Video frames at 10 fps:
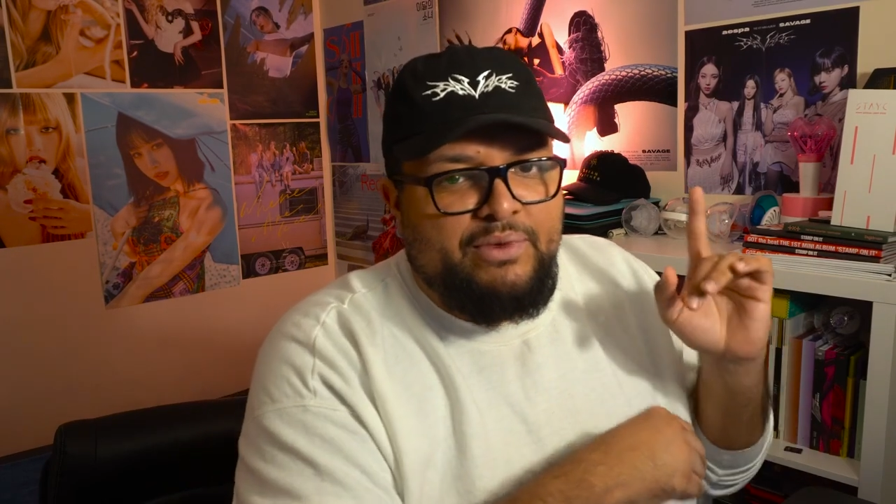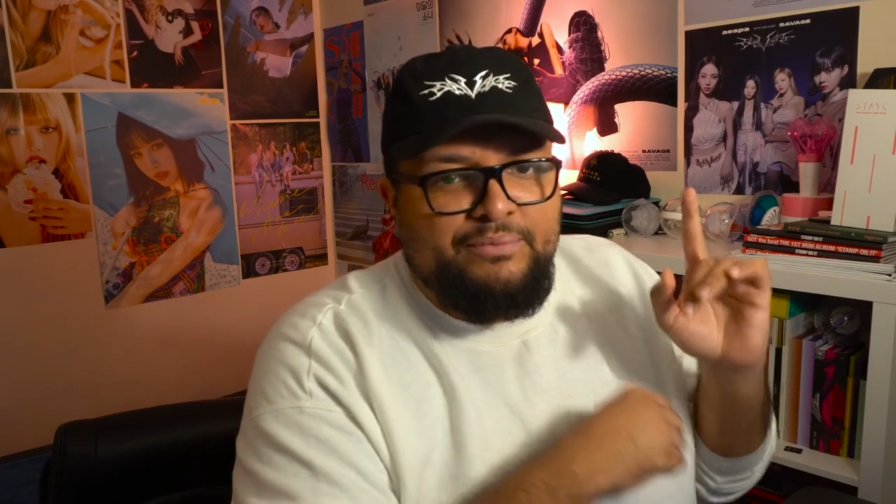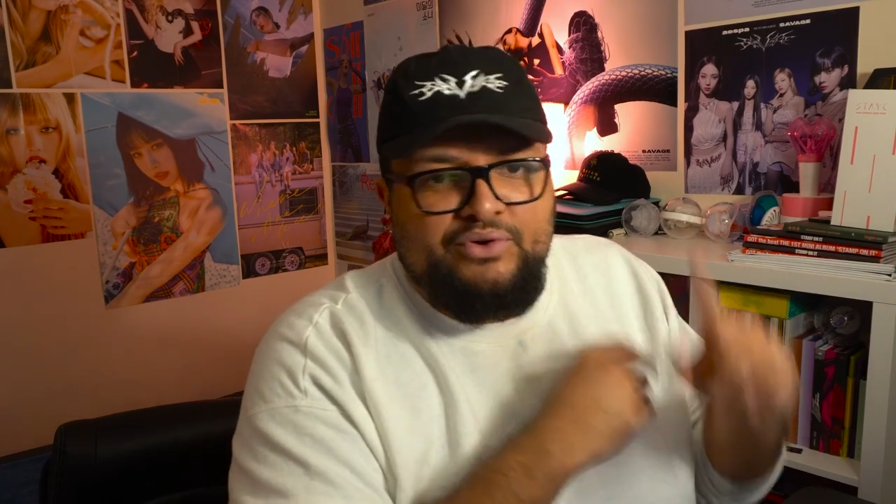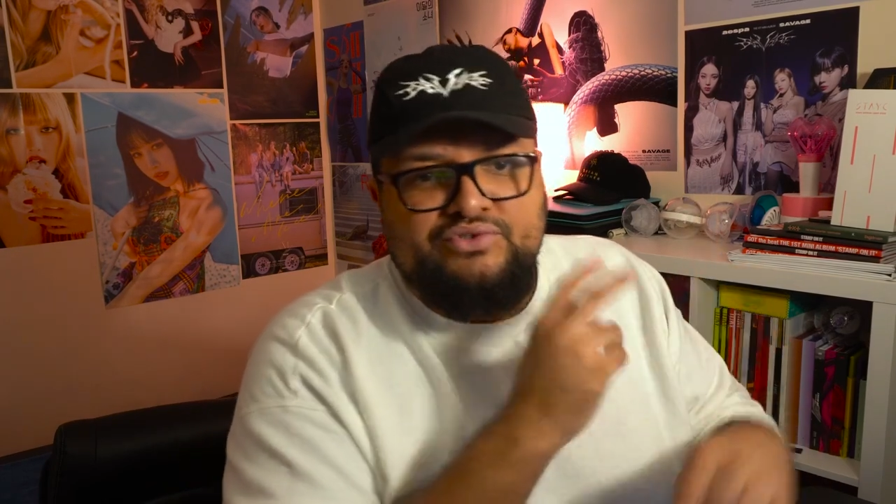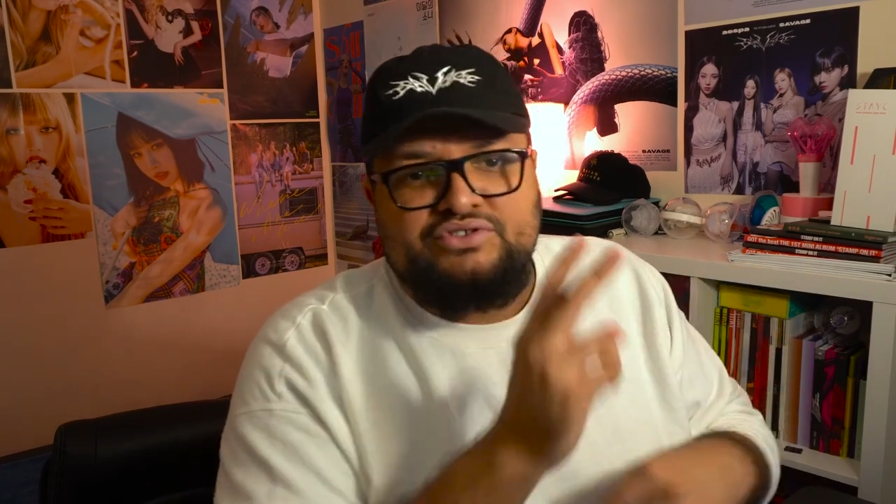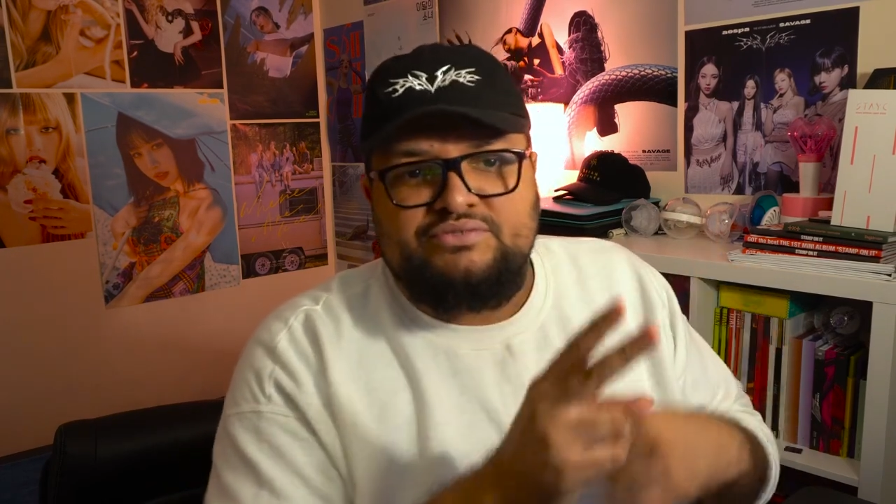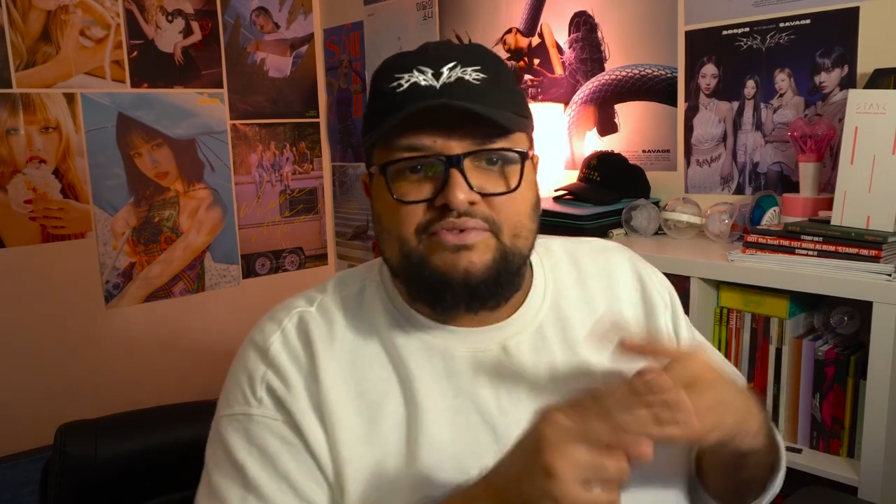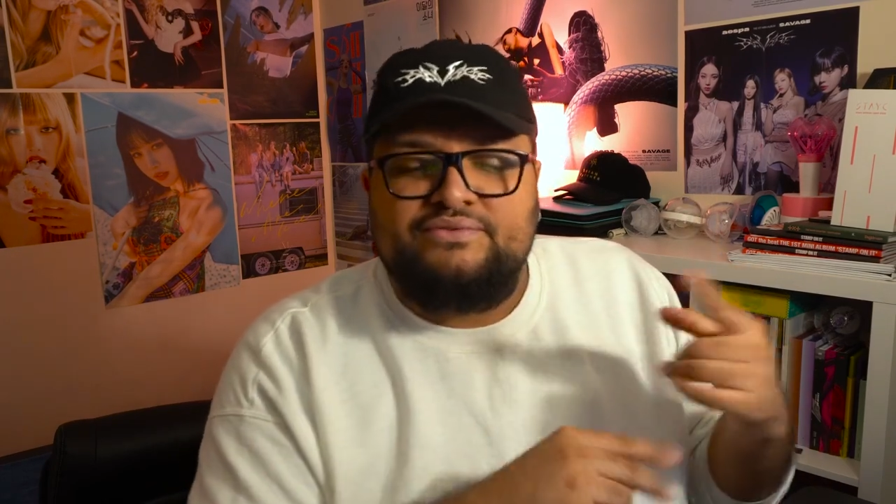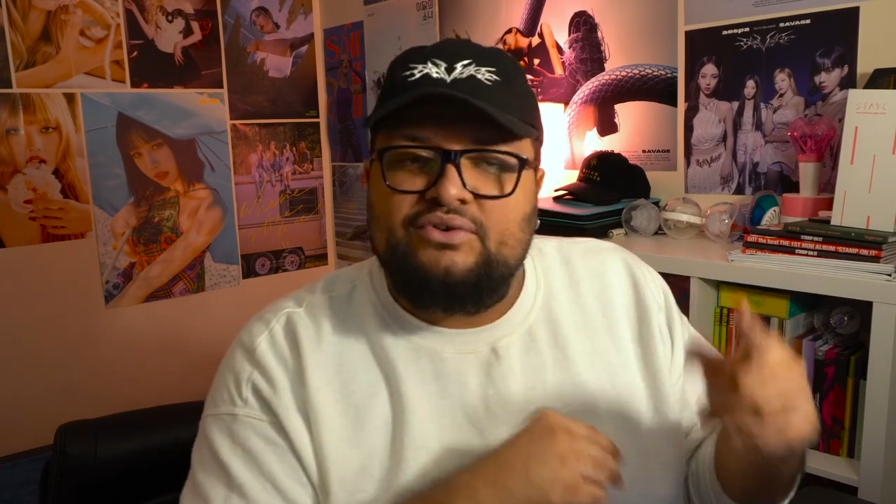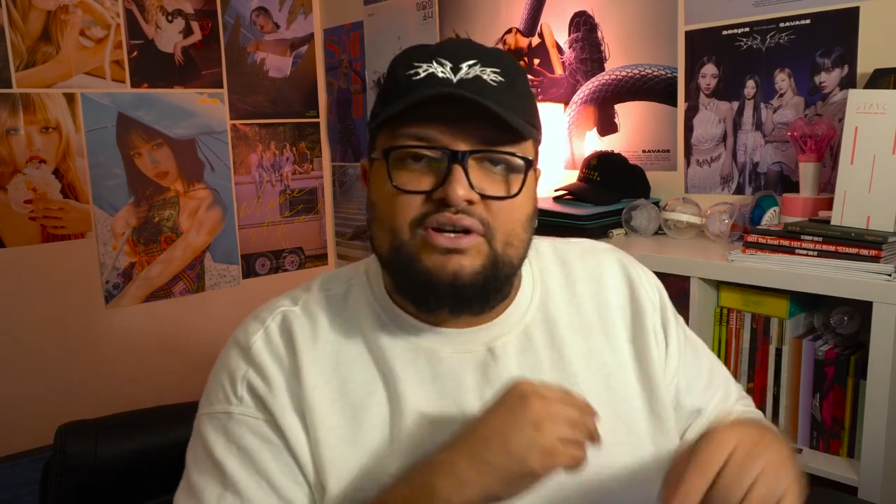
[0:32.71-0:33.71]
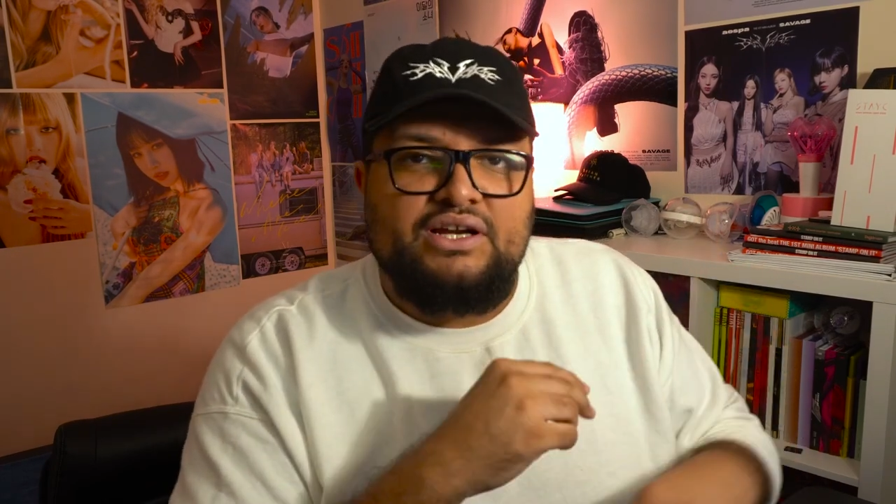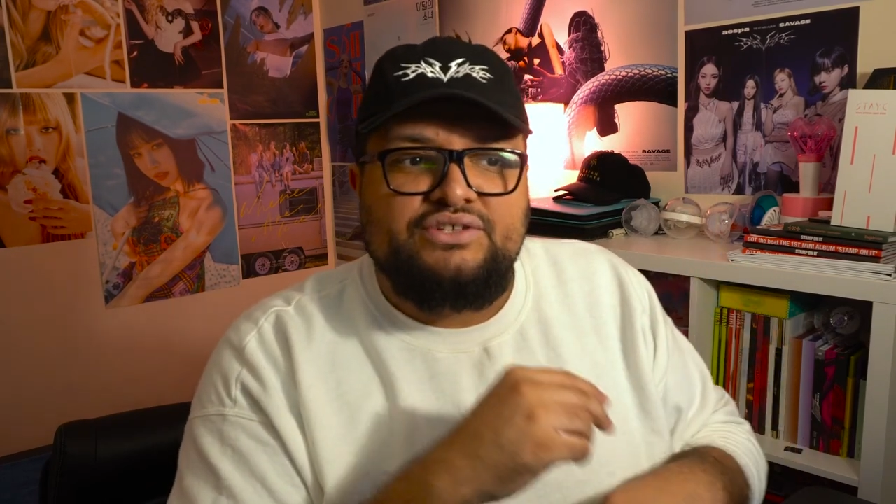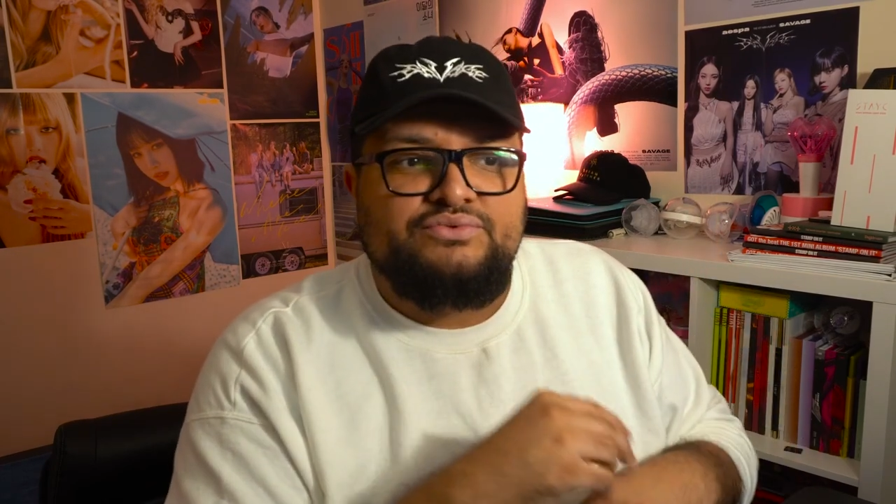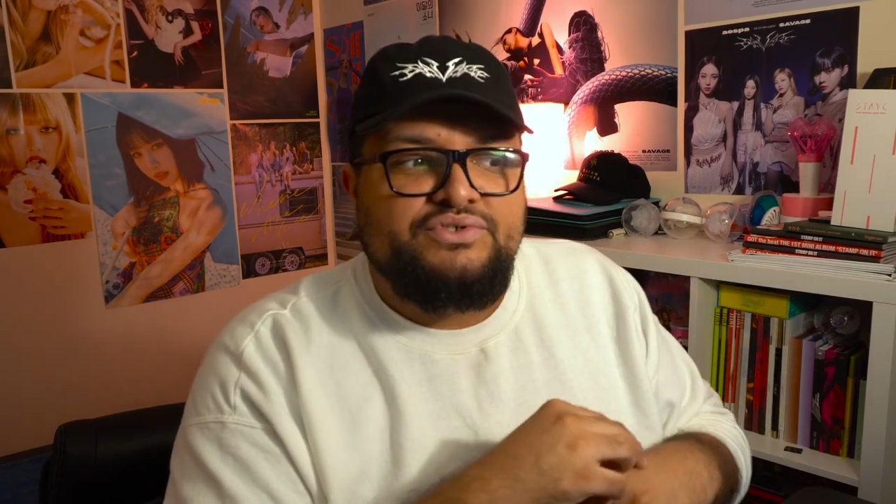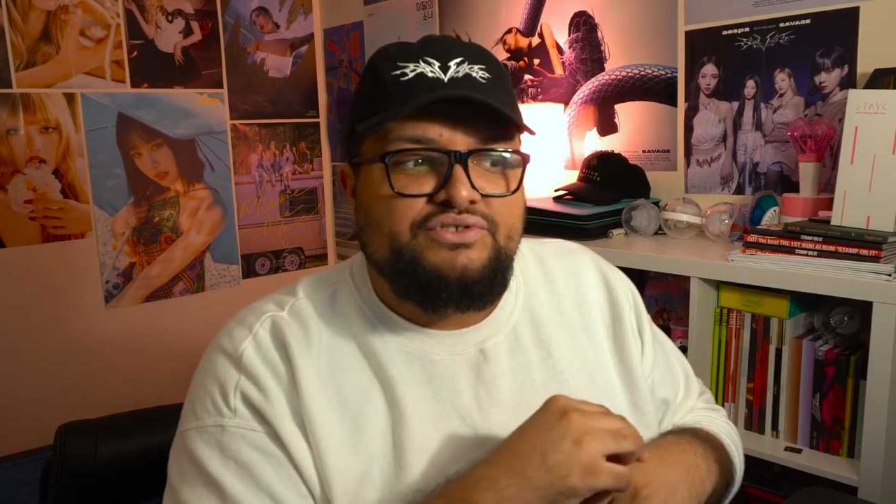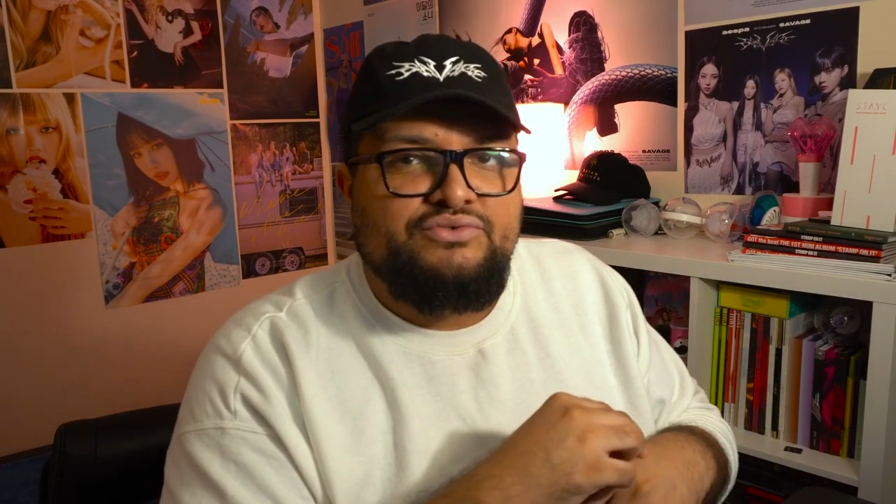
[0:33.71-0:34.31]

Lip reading: get my posters before I switch